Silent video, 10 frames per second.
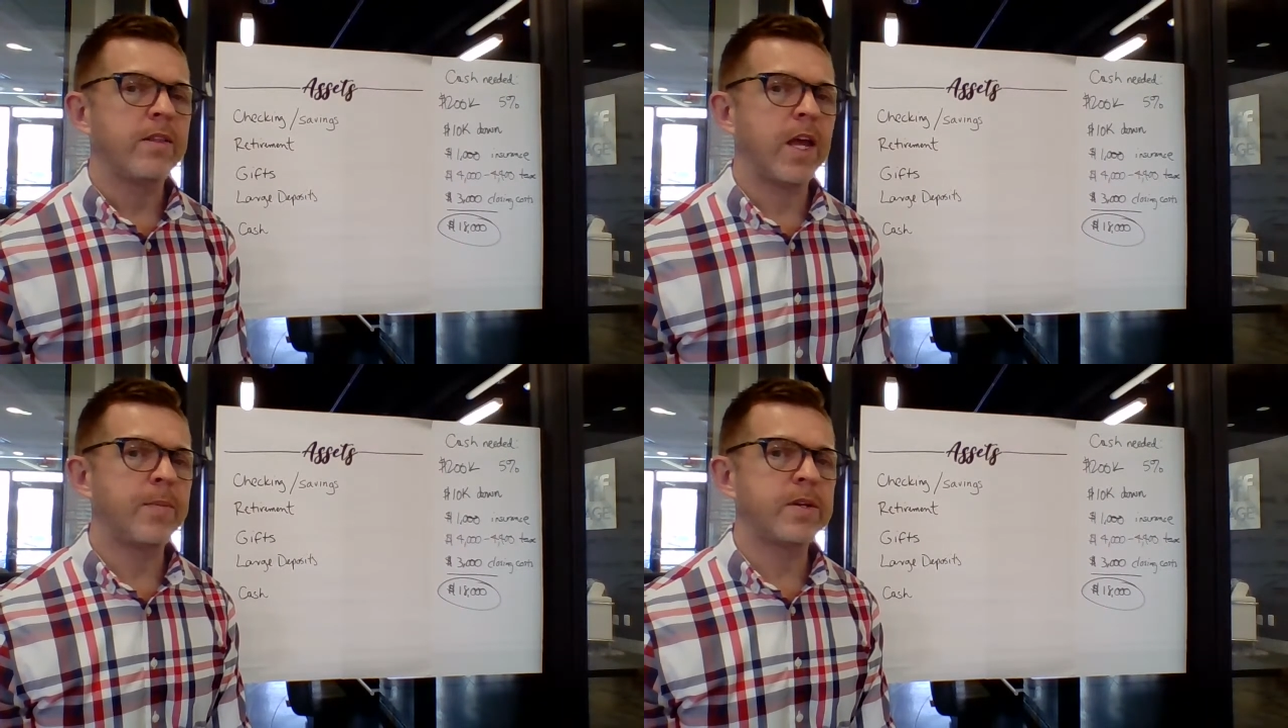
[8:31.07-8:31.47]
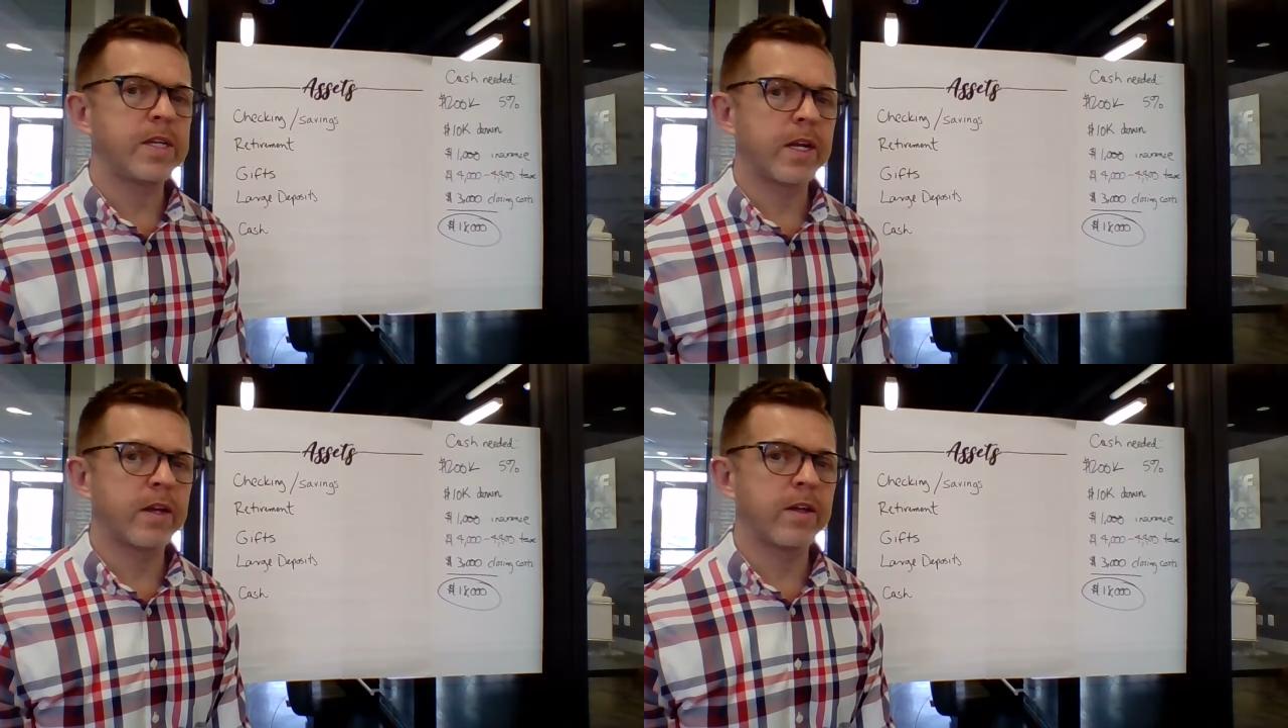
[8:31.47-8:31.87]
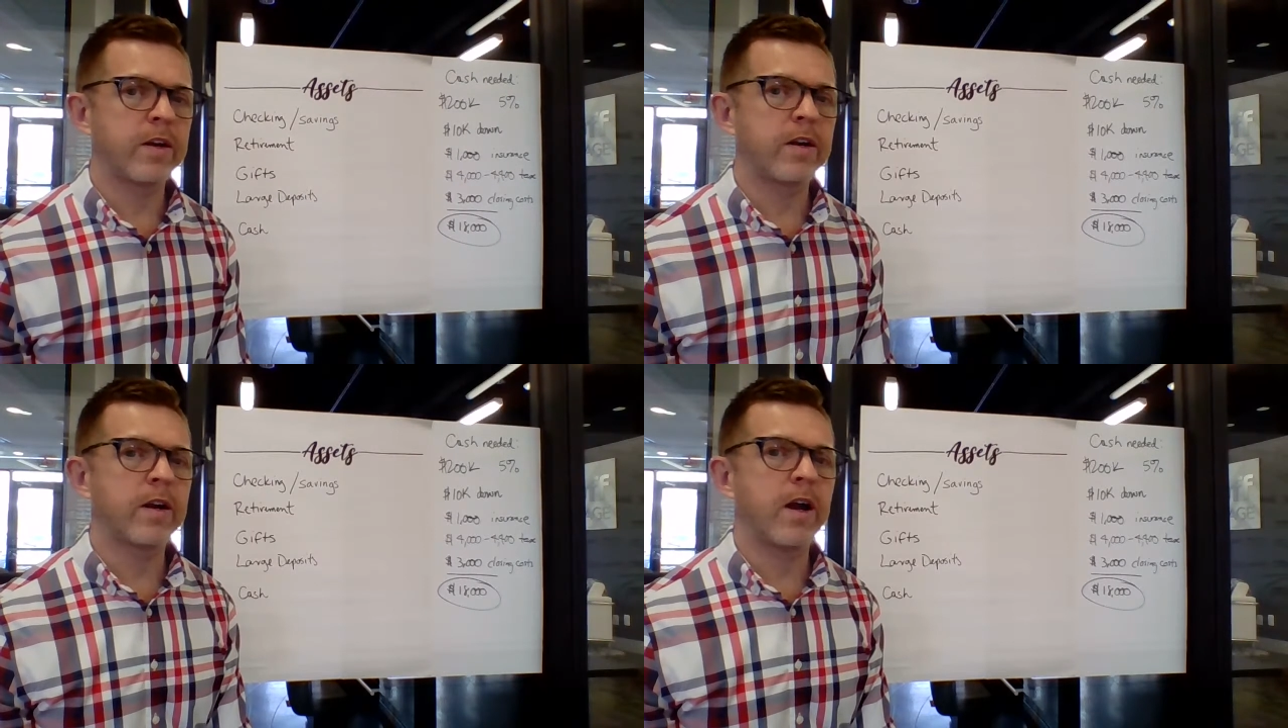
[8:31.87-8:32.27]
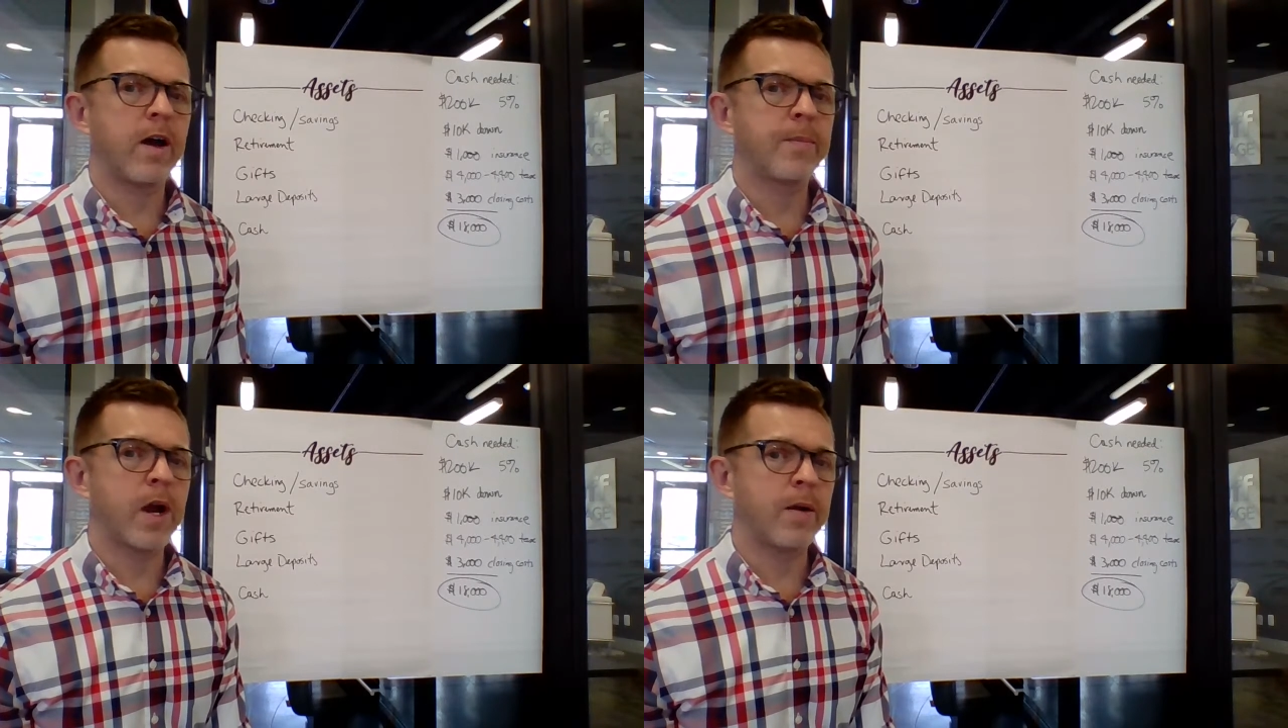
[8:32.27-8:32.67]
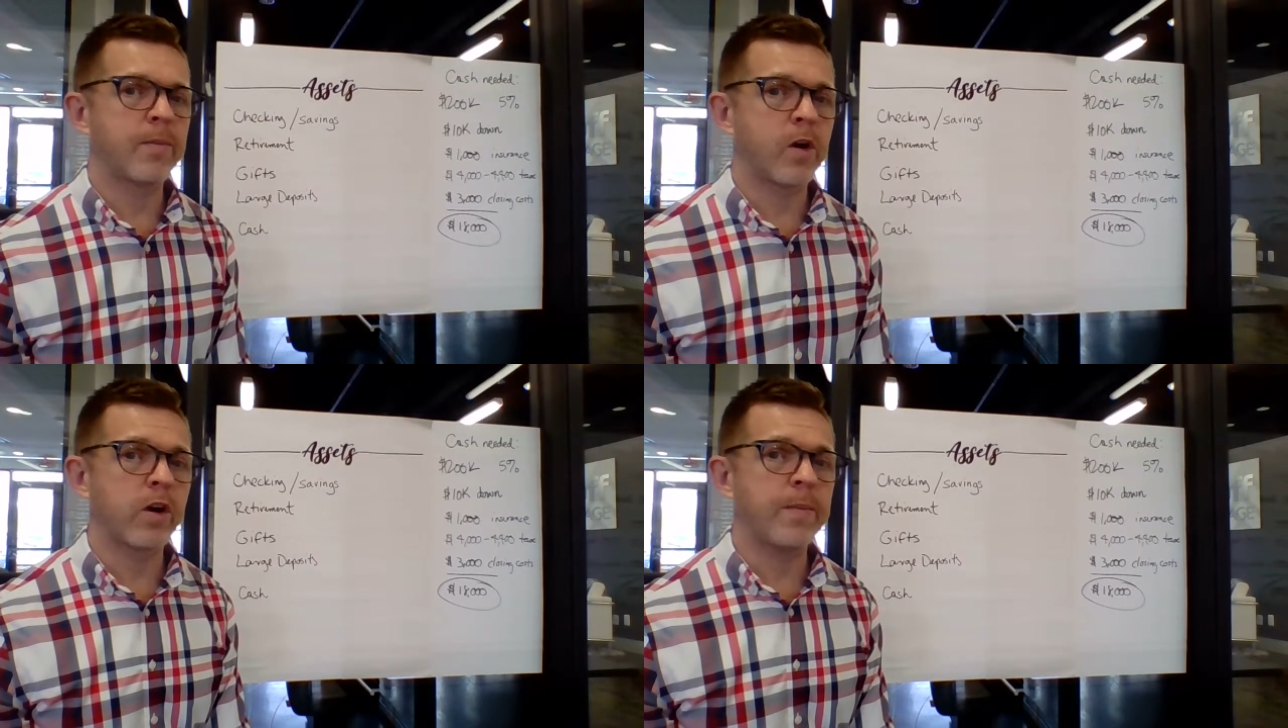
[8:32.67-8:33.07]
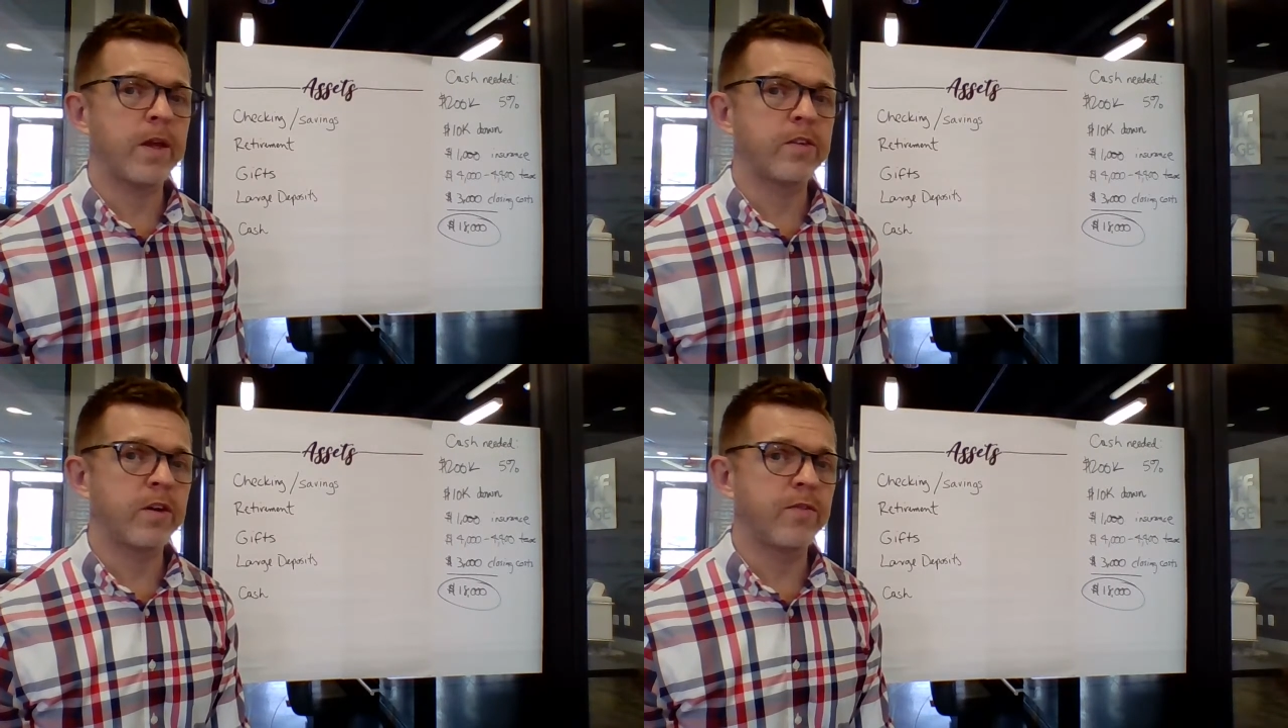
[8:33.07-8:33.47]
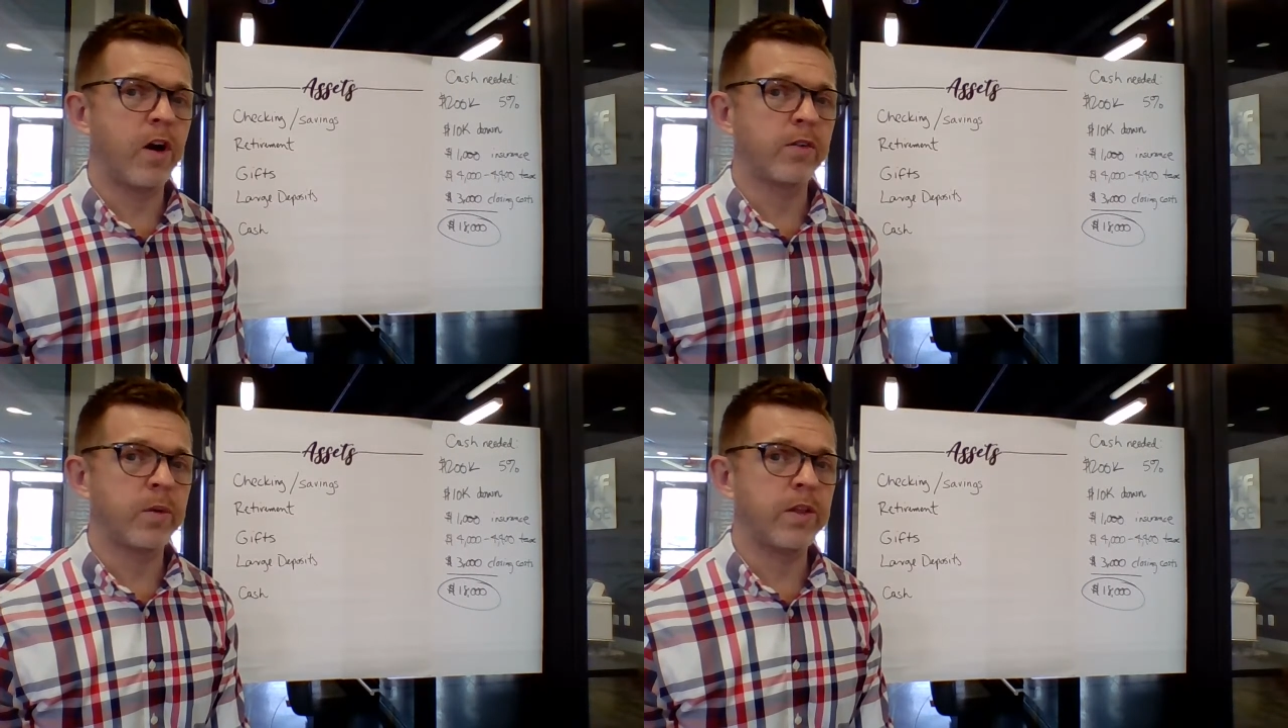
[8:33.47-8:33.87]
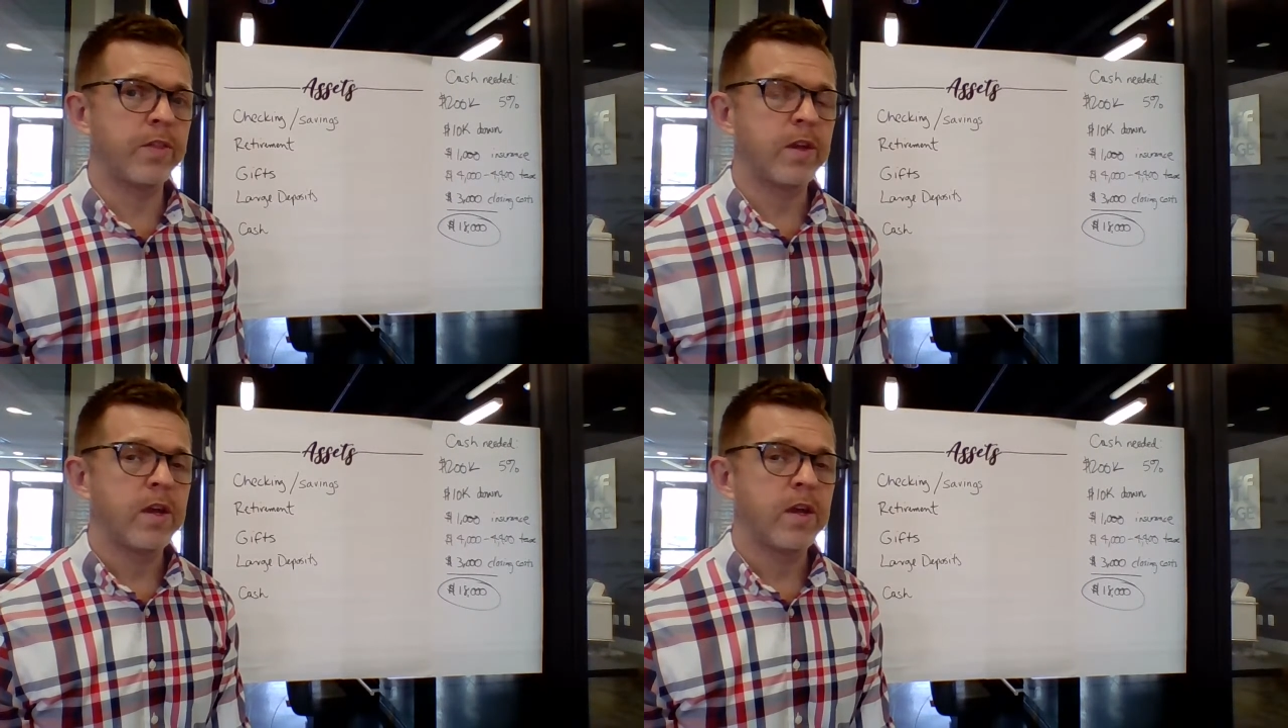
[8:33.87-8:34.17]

the particular program that they're involved with.